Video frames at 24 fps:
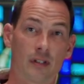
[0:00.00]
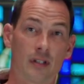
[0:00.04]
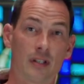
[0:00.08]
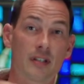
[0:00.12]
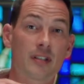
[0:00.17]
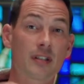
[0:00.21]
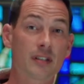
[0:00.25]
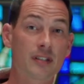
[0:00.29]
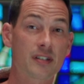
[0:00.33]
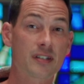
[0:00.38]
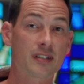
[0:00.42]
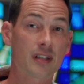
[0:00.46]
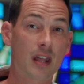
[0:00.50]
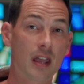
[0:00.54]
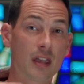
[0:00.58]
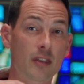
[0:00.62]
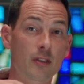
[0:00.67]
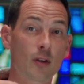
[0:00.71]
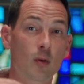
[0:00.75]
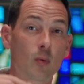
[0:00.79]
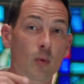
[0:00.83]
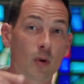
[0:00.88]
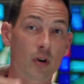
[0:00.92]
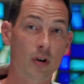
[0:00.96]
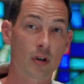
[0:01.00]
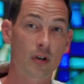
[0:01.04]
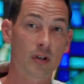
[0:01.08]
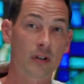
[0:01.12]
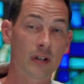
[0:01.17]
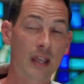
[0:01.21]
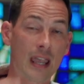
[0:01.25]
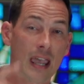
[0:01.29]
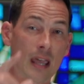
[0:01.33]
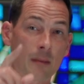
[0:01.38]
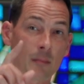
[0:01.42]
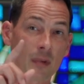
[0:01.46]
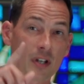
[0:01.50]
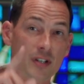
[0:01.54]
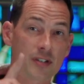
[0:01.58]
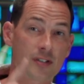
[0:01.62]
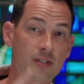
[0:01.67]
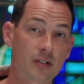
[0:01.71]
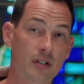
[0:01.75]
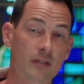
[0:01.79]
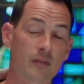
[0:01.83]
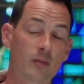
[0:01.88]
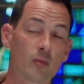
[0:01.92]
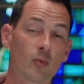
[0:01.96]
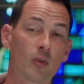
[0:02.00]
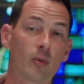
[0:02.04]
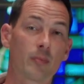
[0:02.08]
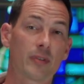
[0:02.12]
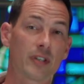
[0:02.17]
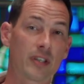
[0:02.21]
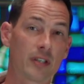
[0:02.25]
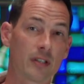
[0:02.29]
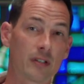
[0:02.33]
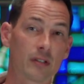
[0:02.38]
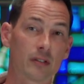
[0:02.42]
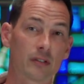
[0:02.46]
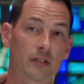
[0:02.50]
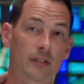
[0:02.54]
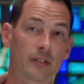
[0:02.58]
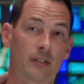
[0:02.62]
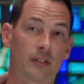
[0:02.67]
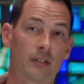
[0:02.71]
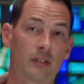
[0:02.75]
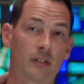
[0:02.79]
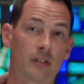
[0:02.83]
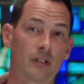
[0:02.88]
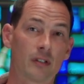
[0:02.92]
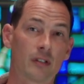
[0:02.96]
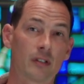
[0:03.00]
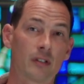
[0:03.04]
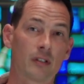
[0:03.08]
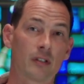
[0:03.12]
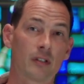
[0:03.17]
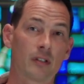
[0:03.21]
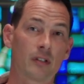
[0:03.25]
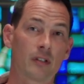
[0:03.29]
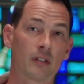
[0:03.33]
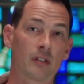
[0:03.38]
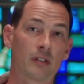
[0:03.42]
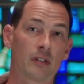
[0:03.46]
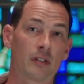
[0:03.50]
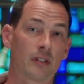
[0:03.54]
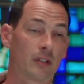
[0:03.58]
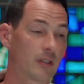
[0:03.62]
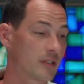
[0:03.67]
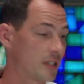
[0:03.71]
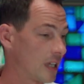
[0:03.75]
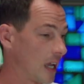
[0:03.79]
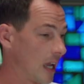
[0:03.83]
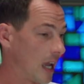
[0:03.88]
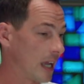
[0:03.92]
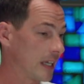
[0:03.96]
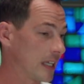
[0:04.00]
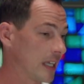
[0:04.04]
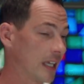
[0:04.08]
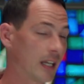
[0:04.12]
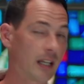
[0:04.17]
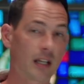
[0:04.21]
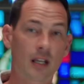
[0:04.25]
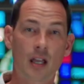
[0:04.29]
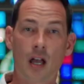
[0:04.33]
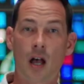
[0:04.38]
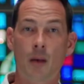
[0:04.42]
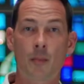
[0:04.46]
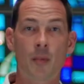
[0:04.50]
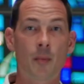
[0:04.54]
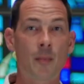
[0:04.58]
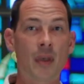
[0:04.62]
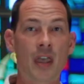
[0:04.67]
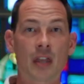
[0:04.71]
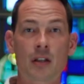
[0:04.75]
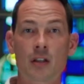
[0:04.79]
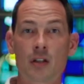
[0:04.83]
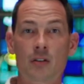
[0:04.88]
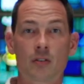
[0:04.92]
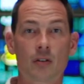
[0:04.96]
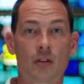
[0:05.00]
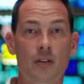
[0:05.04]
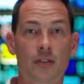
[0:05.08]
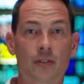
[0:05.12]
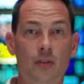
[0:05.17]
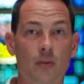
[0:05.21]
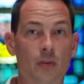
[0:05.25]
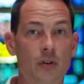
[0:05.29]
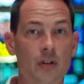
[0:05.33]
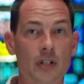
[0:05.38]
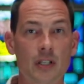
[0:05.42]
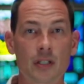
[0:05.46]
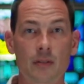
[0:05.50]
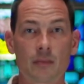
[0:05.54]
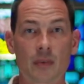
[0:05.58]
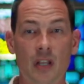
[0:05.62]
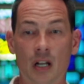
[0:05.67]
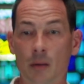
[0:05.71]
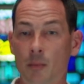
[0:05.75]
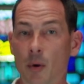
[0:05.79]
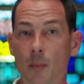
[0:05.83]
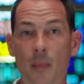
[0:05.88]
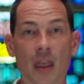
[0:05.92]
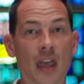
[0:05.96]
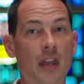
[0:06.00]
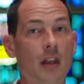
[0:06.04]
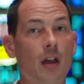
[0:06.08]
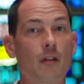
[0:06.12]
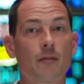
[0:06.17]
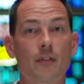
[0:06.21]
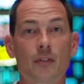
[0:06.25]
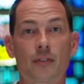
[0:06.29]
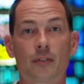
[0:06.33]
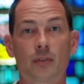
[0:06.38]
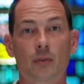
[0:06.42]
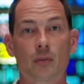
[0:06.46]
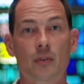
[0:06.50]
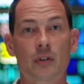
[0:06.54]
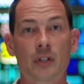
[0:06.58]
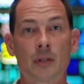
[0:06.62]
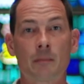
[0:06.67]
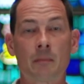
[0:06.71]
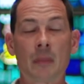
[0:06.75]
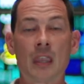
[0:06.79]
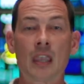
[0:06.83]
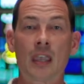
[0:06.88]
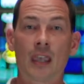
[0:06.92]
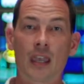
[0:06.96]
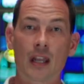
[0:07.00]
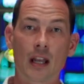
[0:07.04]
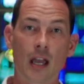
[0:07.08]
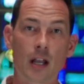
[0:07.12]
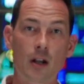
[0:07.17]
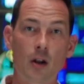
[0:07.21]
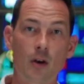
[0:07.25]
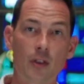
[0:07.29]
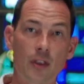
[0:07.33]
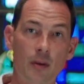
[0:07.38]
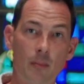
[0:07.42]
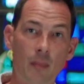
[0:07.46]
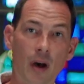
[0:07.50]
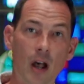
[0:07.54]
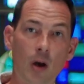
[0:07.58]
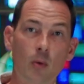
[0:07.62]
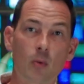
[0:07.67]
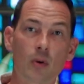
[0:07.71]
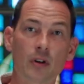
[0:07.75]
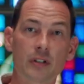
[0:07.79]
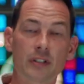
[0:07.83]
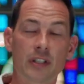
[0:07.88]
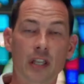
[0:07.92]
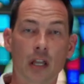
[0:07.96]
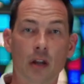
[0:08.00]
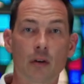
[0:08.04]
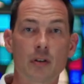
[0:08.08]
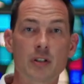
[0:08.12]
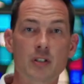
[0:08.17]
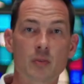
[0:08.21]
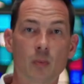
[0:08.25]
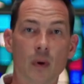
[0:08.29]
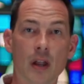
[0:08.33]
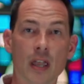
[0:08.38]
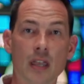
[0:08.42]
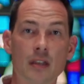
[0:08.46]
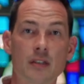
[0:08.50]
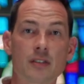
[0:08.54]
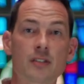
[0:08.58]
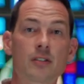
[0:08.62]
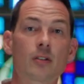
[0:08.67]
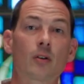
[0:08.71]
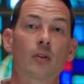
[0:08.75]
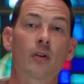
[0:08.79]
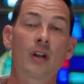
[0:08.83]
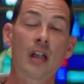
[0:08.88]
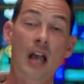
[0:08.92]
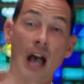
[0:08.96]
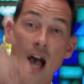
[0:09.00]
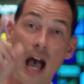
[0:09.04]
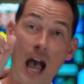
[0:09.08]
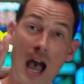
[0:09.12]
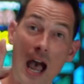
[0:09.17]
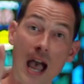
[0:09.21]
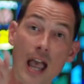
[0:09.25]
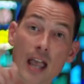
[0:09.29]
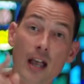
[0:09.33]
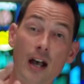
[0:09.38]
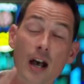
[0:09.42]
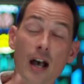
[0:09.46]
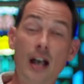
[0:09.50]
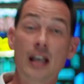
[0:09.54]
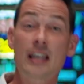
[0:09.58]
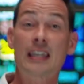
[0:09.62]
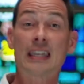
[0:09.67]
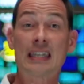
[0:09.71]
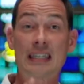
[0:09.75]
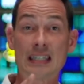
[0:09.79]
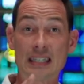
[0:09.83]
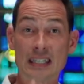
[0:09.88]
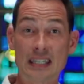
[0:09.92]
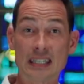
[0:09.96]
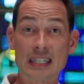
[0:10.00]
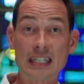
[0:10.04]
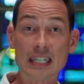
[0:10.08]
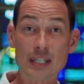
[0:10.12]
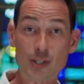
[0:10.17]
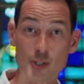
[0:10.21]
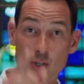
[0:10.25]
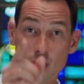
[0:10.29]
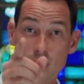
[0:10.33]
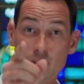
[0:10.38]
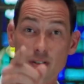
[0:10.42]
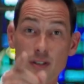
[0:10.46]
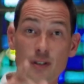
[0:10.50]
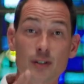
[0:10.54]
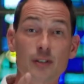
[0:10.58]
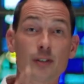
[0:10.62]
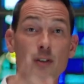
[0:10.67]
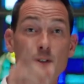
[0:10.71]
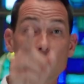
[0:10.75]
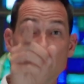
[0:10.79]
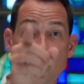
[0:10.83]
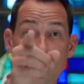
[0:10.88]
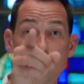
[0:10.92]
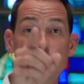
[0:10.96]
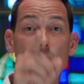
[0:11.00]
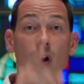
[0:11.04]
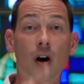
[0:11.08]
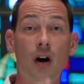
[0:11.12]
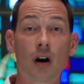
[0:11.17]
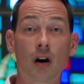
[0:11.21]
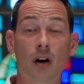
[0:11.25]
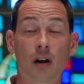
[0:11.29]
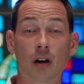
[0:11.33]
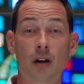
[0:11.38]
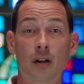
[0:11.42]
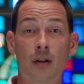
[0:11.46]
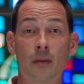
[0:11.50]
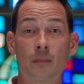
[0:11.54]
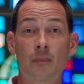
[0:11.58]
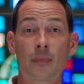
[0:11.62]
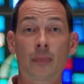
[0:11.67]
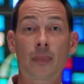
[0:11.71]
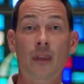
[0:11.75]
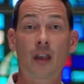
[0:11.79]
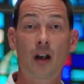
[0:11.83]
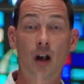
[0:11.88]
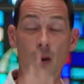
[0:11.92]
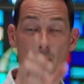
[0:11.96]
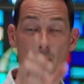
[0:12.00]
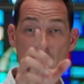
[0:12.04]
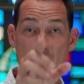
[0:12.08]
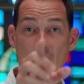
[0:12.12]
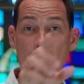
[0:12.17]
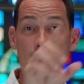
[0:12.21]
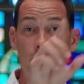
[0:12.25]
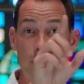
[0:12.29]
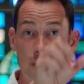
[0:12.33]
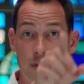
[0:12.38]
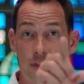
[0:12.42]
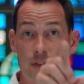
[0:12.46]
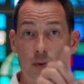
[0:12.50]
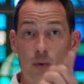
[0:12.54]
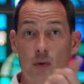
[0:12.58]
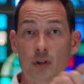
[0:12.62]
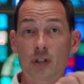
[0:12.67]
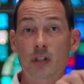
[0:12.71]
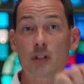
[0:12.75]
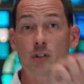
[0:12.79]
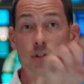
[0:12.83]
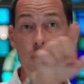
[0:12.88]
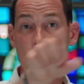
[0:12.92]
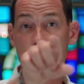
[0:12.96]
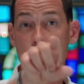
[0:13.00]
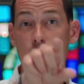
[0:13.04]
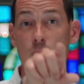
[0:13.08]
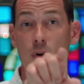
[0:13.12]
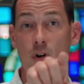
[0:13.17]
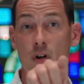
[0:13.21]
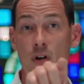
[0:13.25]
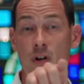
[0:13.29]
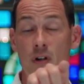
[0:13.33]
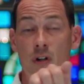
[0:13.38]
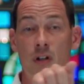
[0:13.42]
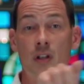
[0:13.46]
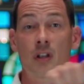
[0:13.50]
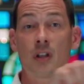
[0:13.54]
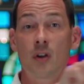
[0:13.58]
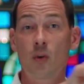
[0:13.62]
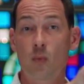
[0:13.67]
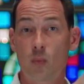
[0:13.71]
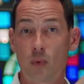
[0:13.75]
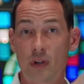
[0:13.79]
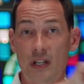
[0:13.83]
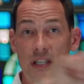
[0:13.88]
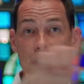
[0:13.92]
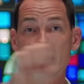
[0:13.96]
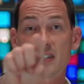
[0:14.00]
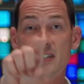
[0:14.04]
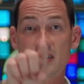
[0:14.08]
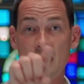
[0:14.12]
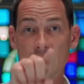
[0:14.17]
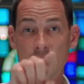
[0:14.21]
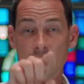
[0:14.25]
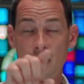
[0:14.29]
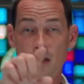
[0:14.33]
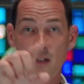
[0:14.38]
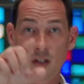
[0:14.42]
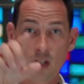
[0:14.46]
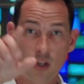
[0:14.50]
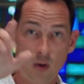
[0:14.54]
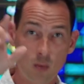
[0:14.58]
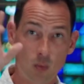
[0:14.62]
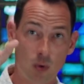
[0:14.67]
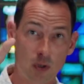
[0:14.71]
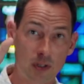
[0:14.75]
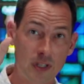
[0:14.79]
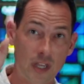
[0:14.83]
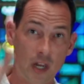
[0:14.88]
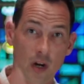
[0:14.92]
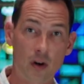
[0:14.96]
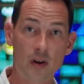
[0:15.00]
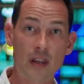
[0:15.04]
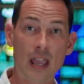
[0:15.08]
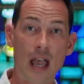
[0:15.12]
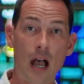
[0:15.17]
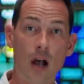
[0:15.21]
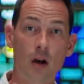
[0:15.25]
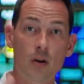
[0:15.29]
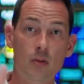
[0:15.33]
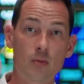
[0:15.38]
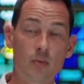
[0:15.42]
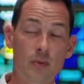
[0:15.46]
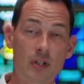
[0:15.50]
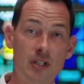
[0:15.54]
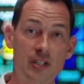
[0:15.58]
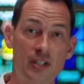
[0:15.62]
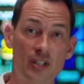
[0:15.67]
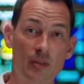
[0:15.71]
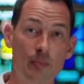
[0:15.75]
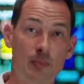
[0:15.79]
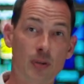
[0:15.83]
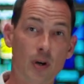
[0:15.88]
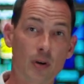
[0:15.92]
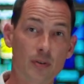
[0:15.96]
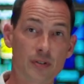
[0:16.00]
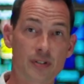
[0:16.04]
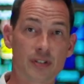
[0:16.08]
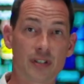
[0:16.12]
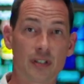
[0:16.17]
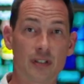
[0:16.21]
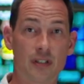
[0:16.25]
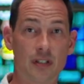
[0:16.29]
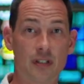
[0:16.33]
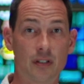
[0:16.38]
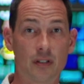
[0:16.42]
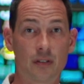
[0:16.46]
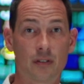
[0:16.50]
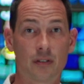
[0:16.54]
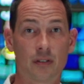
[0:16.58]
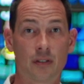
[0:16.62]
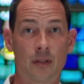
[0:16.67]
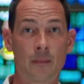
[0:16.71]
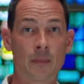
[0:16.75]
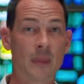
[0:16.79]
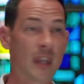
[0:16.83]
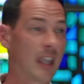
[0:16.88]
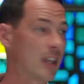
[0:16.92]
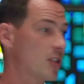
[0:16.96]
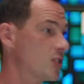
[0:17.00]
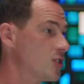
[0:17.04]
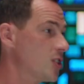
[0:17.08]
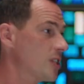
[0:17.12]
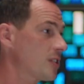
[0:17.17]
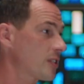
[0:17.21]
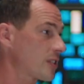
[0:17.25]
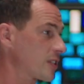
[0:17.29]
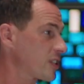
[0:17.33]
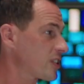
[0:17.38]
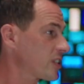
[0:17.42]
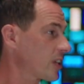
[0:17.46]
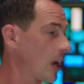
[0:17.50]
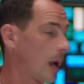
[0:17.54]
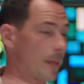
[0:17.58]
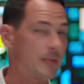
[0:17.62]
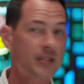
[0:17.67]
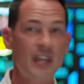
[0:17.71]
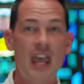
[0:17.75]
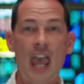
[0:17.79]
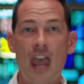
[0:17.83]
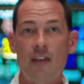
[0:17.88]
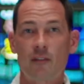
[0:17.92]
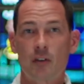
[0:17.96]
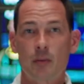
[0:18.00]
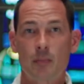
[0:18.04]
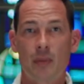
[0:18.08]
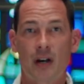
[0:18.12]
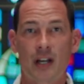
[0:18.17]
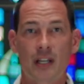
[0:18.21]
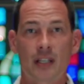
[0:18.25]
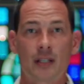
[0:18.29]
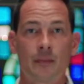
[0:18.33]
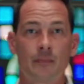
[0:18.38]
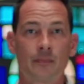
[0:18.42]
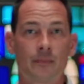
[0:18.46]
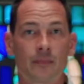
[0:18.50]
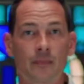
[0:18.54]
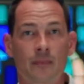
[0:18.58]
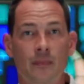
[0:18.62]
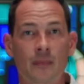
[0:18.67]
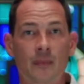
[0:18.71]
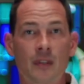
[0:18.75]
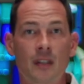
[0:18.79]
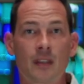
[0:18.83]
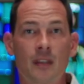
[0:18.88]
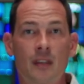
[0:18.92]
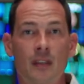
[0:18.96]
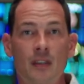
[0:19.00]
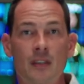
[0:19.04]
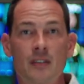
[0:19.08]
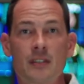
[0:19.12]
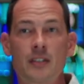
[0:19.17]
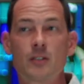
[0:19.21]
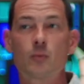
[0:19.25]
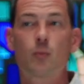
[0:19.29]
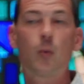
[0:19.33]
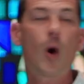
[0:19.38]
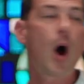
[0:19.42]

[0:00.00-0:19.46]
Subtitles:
He says, say the word and my servant will be healed. He goes, I get it. I'm a man under authority and I'm a man of authority. And I know that my word carries weight. So I can see, Jesus, that you are a man of authority, and your word, when it's sent, will carry out what it's supposed to do. And Jesus stops everybody. He says,